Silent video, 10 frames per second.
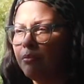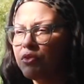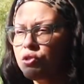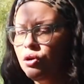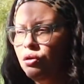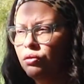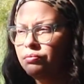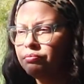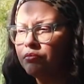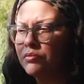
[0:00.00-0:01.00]
So
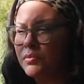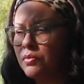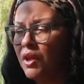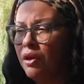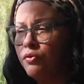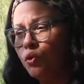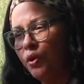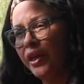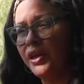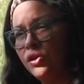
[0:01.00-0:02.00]
if you
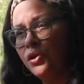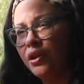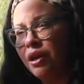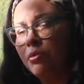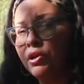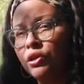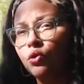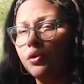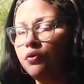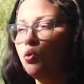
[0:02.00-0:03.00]
were in your neighborhood
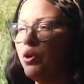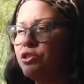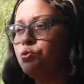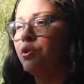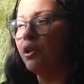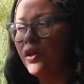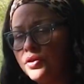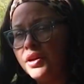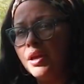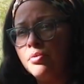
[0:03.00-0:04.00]
or if you went to
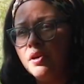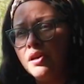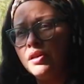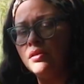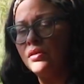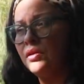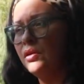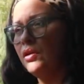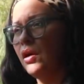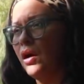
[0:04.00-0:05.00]
another neighborhood
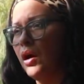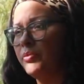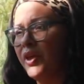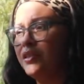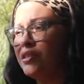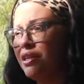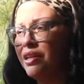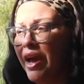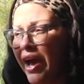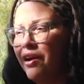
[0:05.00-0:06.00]
that didn't
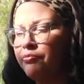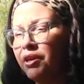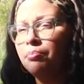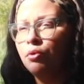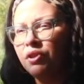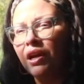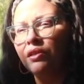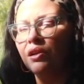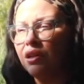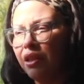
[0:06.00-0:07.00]
have people that
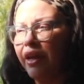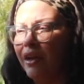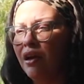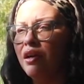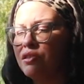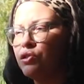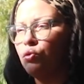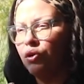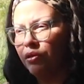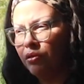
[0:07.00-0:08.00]
look like us
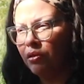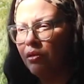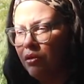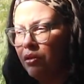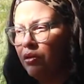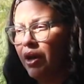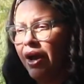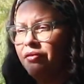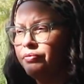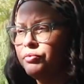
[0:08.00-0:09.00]
or
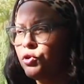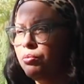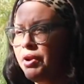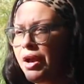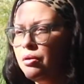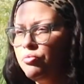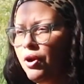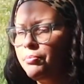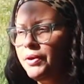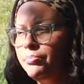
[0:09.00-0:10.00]
have, black and
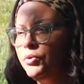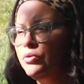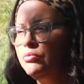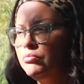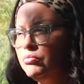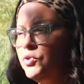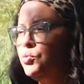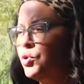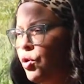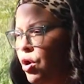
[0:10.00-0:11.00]
brown people, you
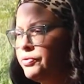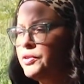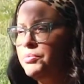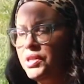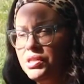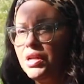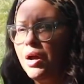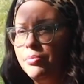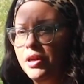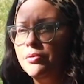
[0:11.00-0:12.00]
would often be
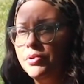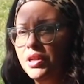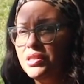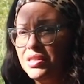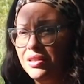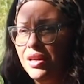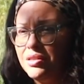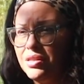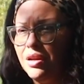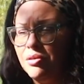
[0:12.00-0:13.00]
stopped by the police at
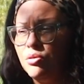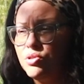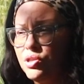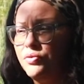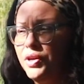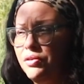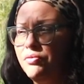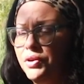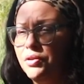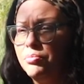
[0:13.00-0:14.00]
that time. It was a very,
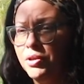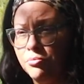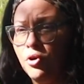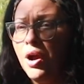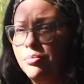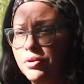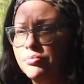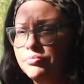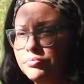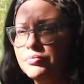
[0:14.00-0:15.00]
very big problem.